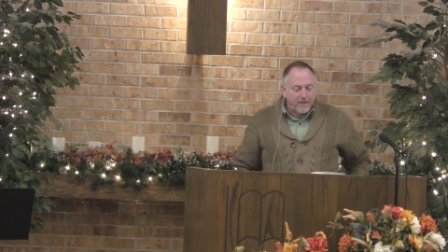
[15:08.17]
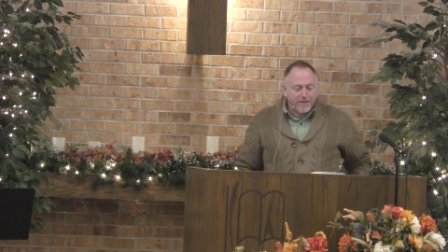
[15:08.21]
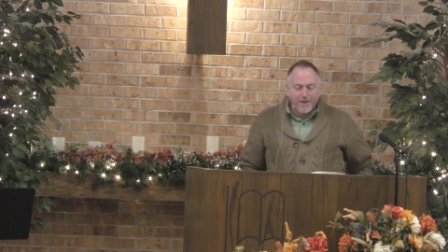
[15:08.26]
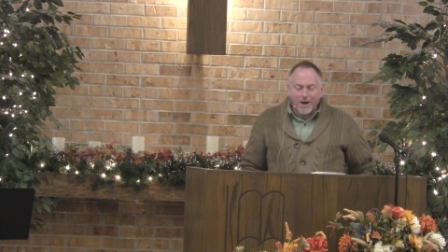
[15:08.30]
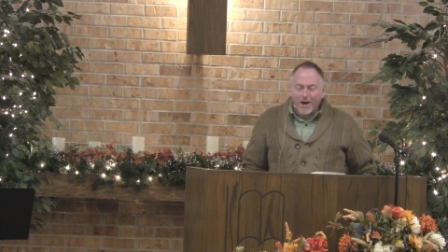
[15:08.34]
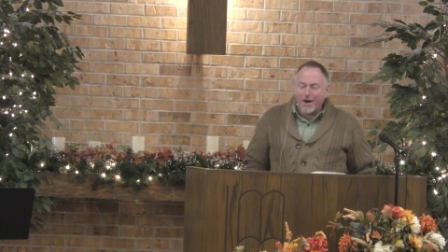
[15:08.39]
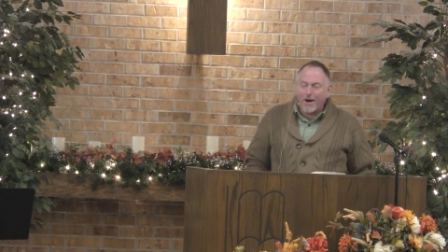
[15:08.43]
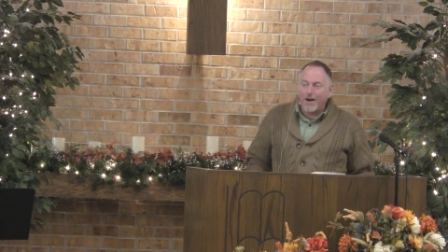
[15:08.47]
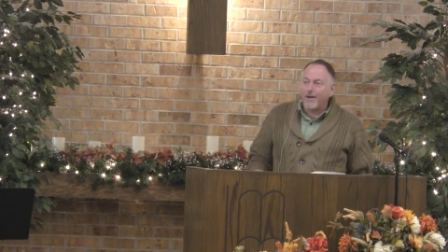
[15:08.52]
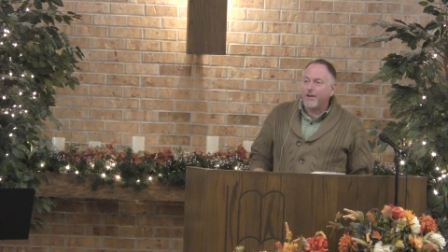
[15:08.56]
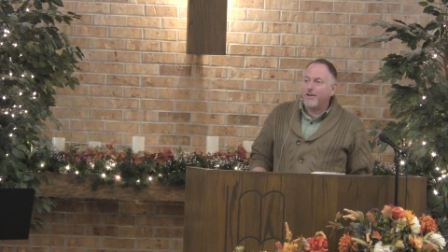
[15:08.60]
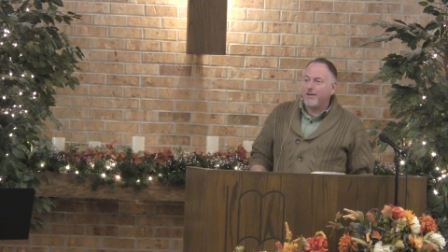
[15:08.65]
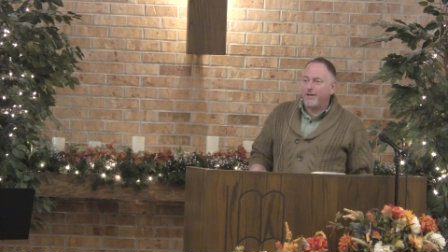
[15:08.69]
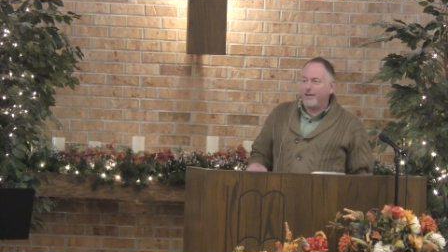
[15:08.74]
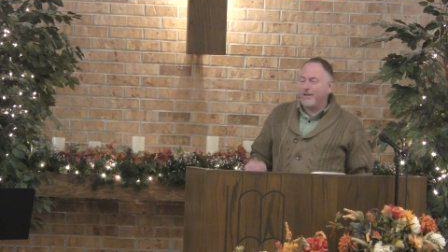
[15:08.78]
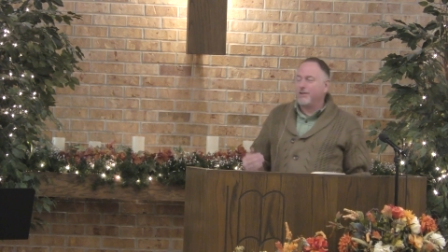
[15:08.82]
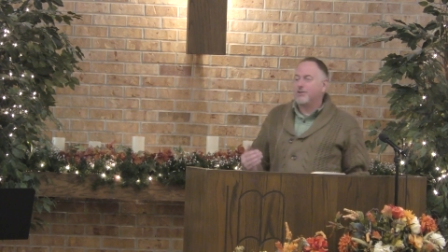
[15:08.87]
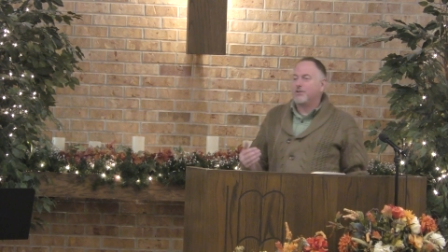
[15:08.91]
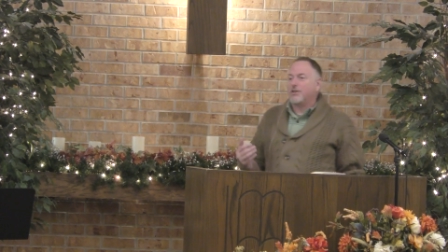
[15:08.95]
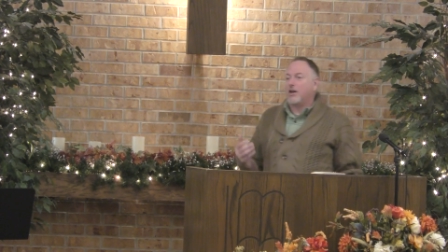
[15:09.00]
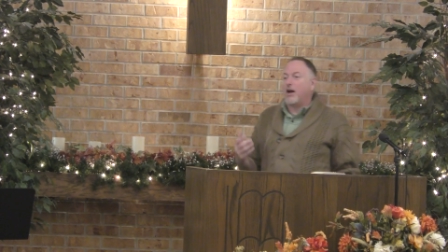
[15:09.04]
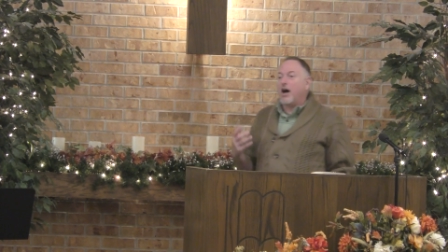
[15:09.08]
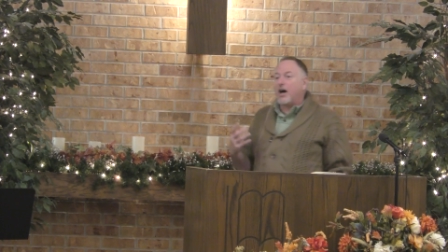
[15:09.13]
God
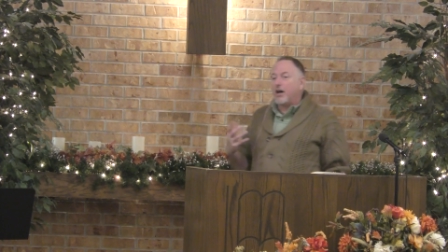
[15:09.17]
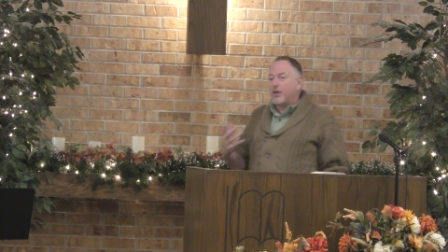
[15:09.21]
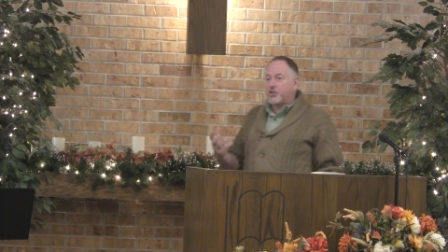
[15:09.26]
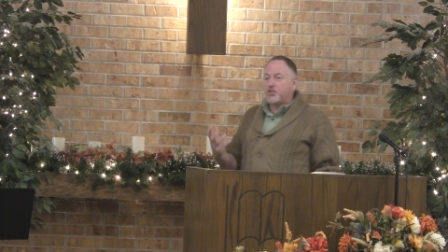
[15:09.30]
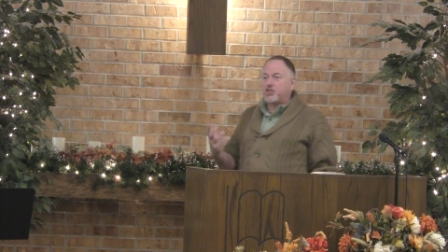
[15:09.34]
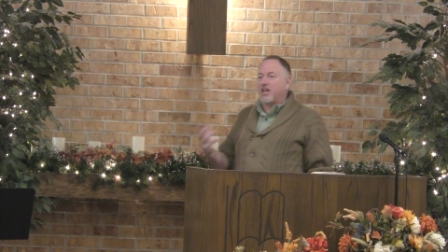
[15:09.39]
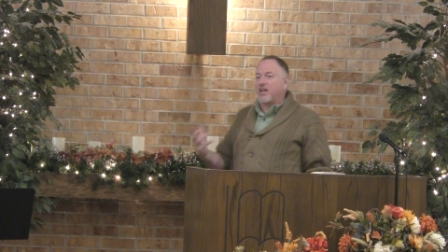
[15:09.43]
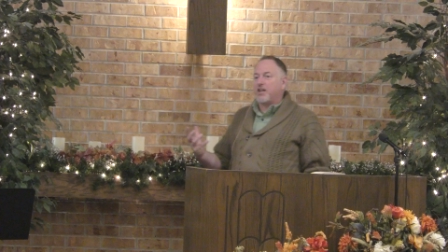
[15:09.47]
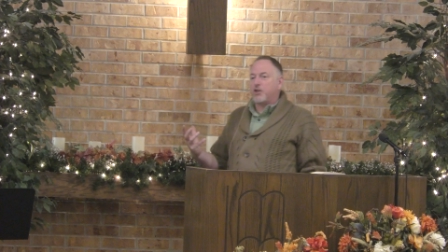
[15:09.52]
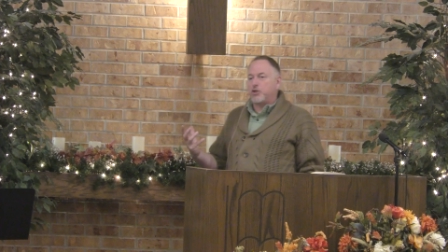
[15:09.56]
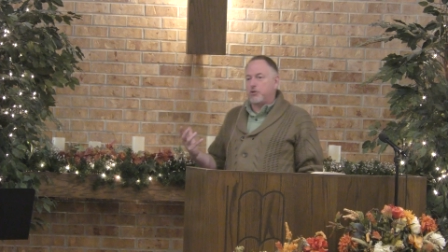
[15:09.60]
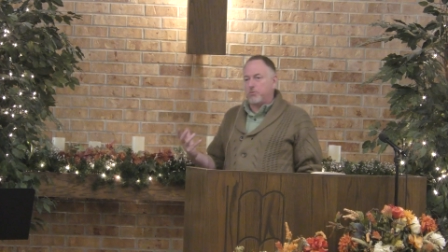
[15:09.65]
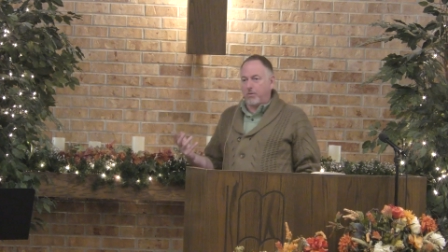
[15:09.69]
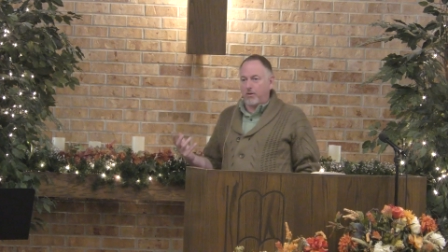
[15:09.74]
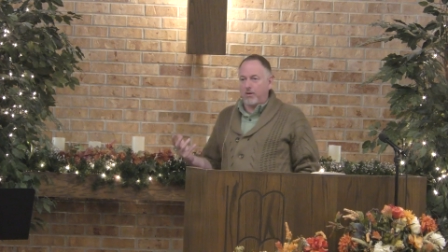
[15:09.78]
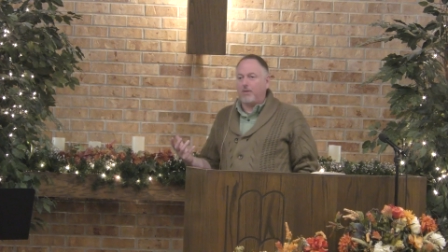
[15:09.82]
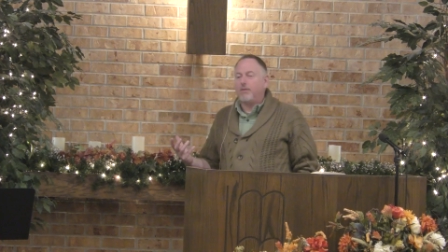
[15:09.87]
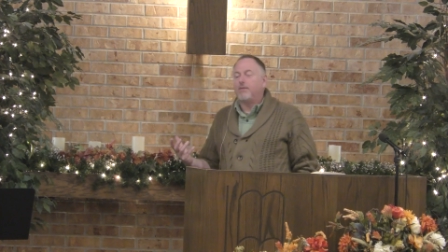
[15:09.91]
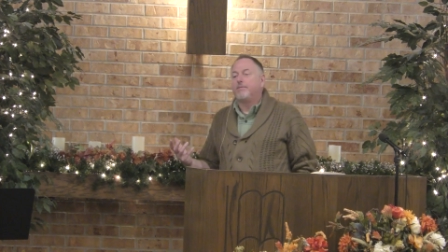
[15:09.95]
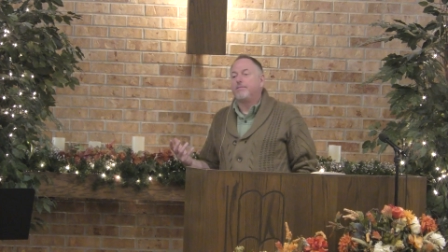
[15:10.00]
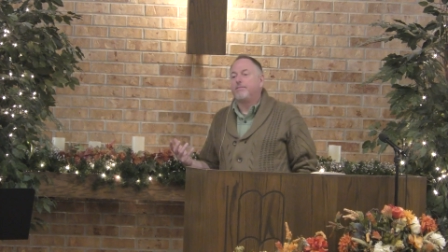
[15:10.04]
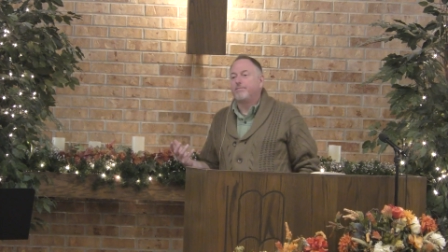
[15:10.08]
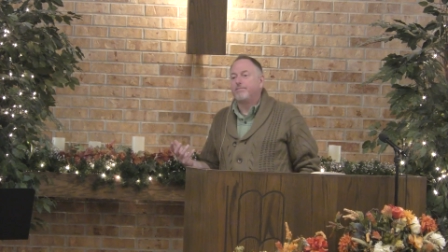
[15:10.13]
is
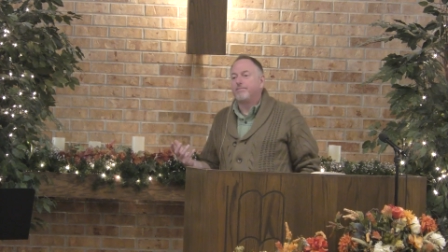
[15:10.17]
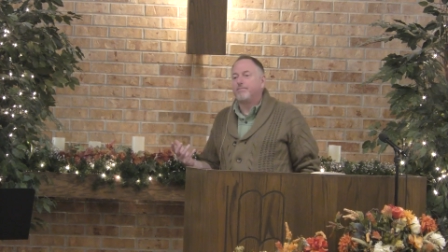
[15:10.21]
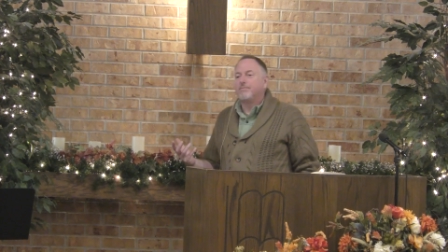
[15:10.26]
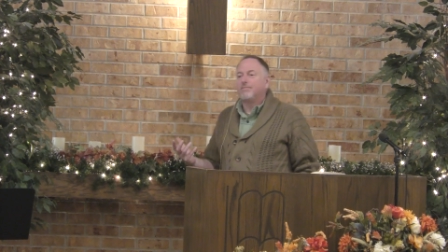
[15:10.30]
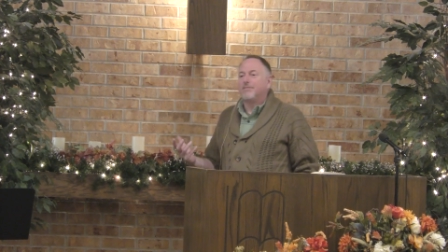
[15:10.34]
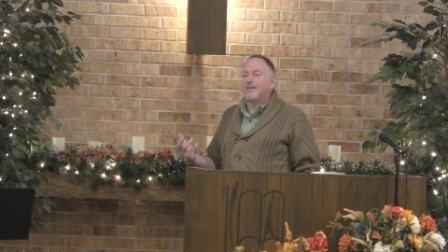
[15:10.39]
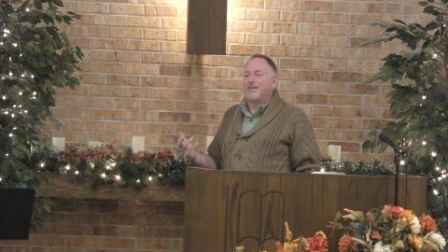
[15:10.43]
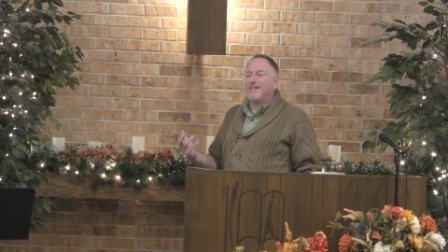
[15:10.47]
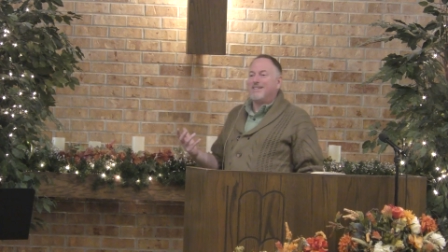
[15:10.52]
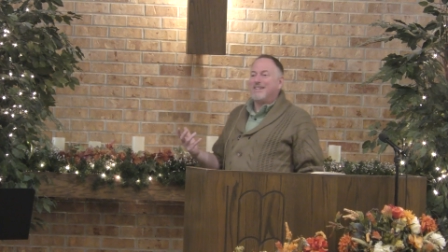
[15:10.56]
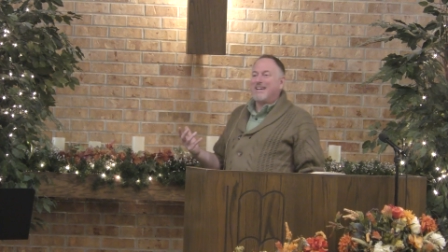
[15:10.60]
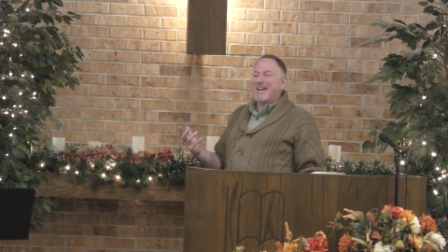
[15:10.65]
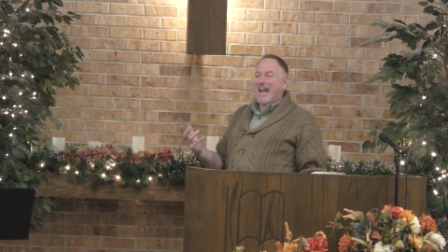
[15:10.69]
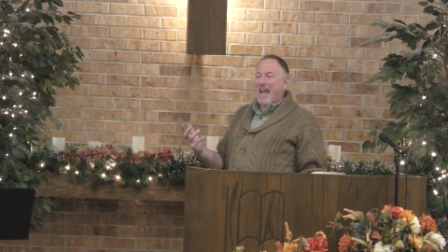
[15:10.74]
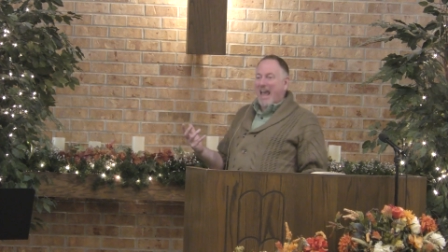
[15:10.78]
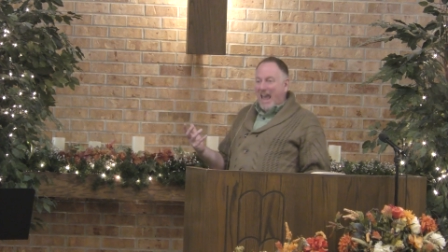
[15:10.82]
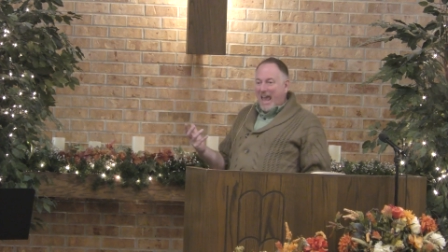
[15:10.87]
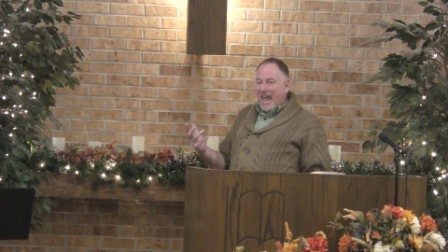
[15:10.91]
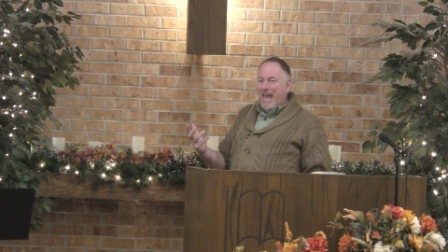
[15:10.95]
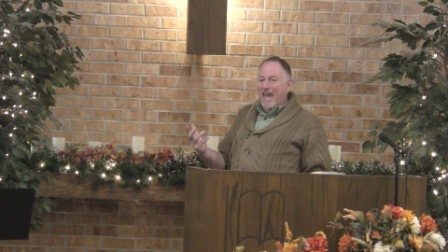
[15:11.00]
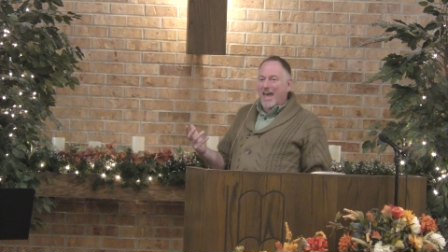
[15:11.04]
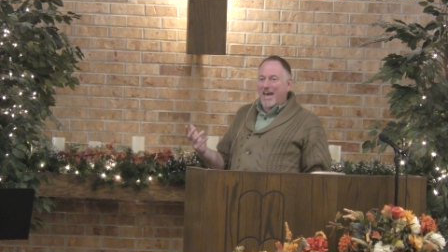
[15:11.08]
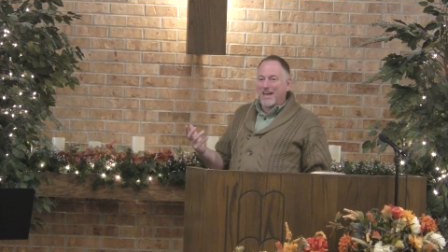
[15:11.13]
unchangeable,
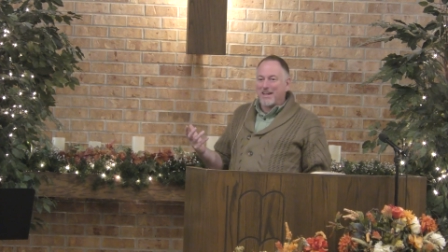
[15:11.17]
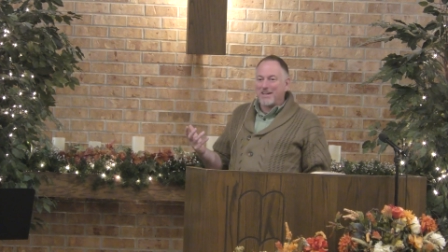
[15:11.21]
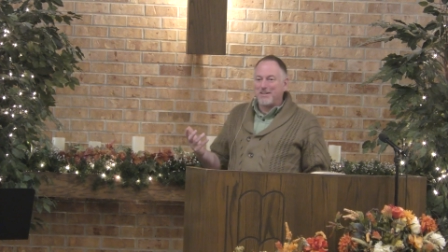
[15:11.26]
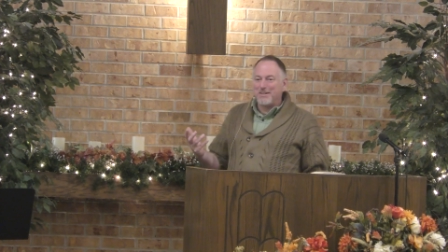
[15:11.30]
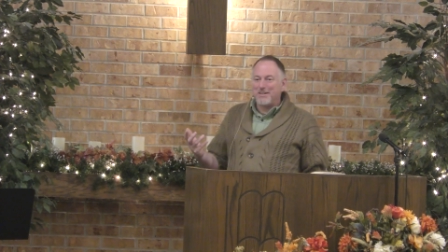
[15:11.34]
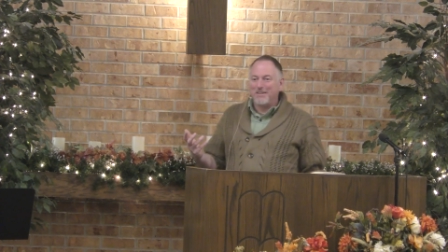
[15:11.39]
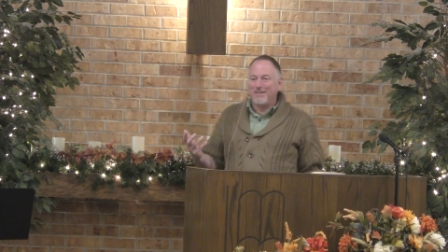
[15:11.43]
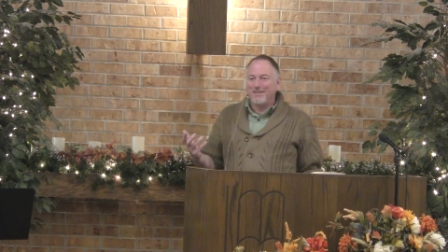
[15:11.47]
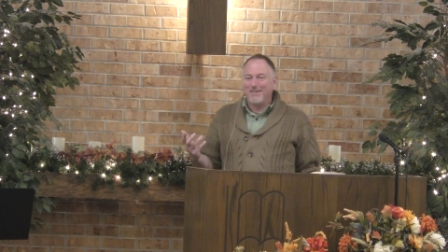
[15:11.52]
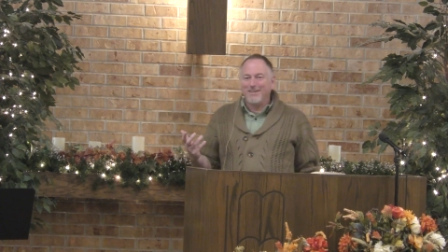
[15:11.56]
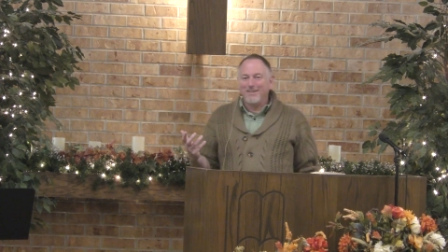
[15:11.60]
and